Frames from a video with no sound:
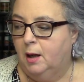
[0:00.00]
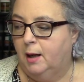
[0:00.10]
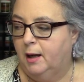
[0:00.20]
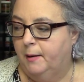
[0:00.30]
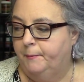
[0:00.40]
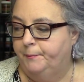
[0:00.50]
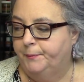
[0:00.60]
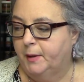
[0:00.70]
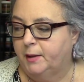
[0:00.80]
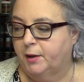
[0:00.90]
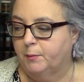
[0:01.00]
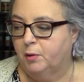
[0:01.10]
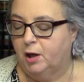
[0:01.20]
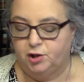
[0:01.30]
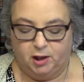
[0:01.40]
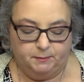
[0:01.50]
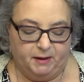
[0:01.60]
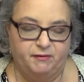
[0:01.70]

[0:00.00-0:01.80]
another project.